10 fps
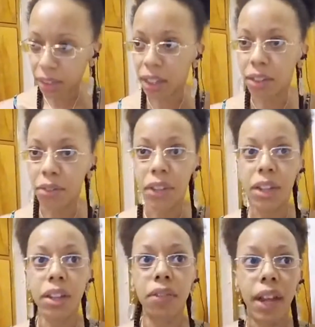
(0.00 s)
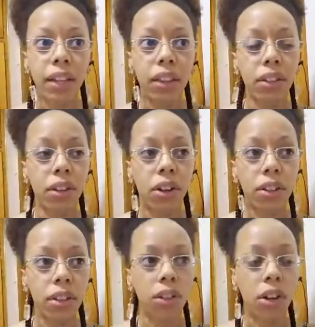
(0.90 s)
think of any of like the
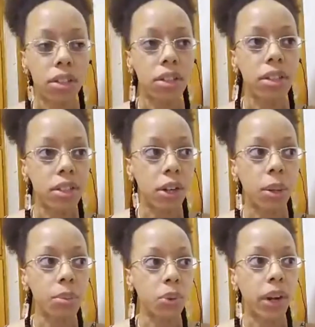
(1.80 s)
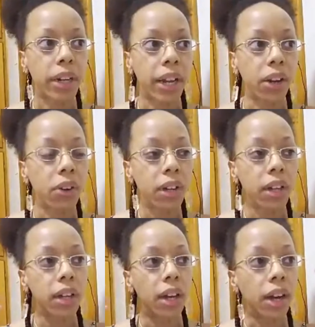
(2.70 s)
narcissist terms right now.
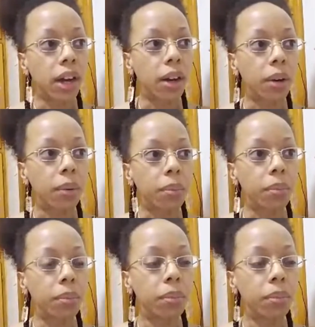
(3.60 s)
Um